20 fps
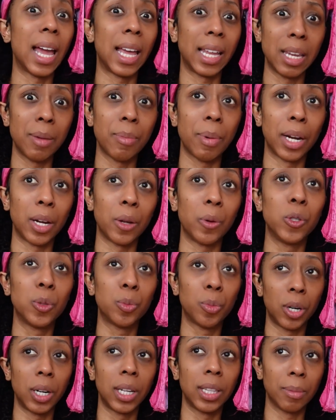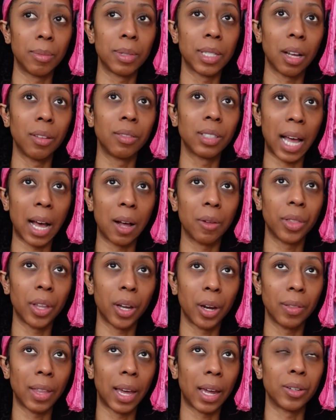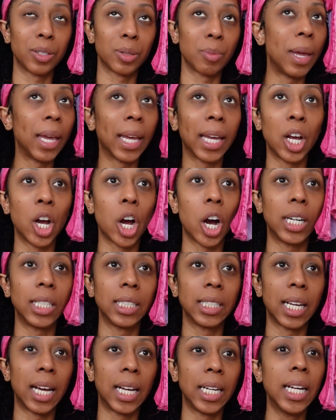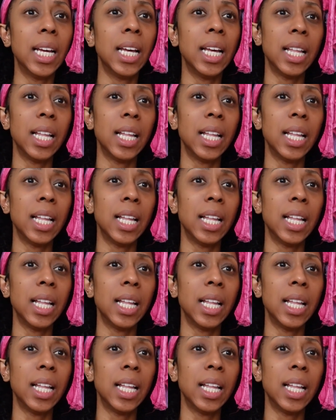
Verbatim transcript: anybody who's putting themselves out there, that's making content,